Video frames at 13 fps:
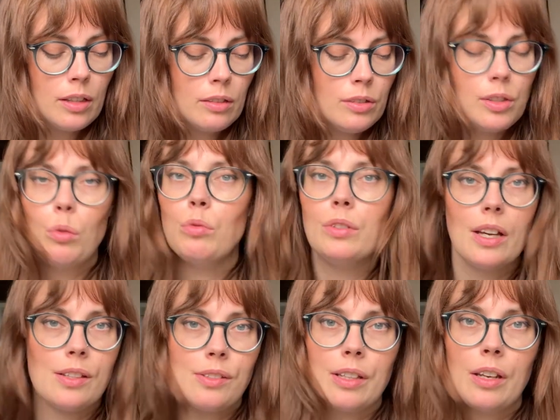Don't
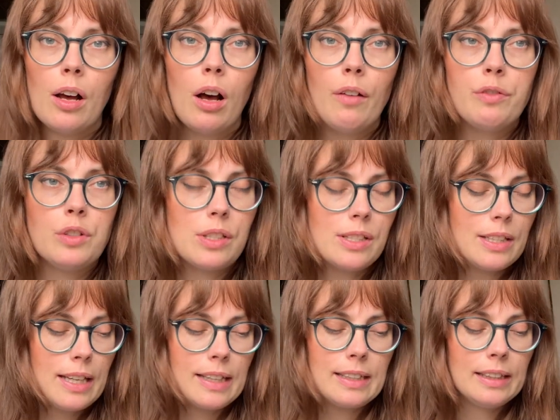dust it off, just
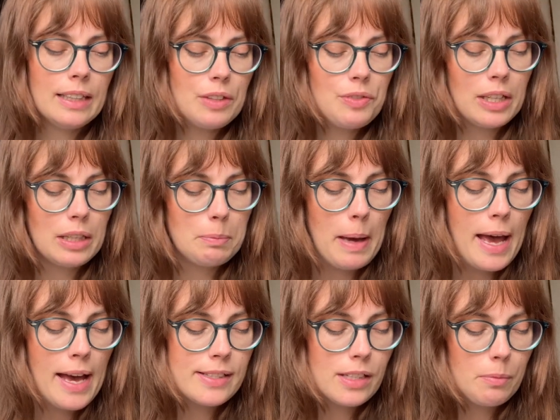like leave it in the past,